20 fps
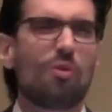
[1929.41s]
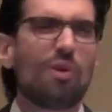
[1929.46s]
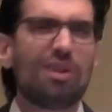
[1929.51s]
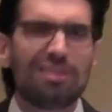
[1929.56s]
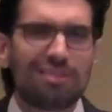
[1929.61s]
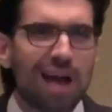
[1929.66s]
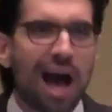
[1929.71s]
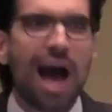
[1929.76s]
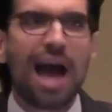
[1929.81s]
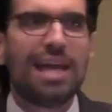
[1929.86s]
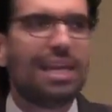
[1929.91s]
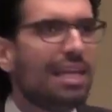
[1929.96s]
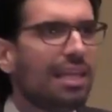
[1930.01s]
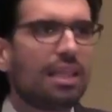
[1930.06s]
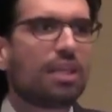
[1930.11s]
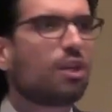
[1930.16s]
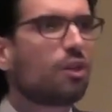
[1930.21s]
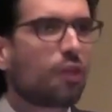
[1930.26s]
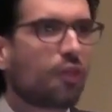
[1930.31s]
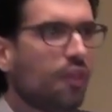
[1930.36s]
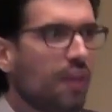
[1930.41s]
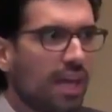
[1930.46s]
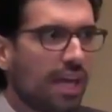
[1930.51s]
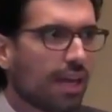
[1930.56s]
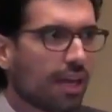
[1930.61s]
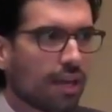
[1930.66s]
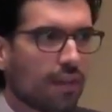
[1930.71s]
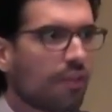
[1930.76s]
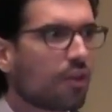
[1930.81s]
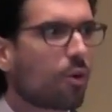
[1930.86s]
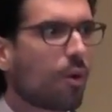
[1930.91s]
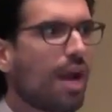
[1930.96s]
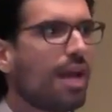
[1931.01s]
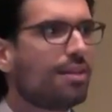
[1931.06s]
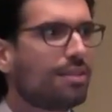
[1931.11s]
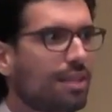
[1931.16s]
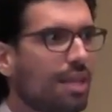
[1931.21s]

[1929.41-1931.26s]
One tiny little thing in the grand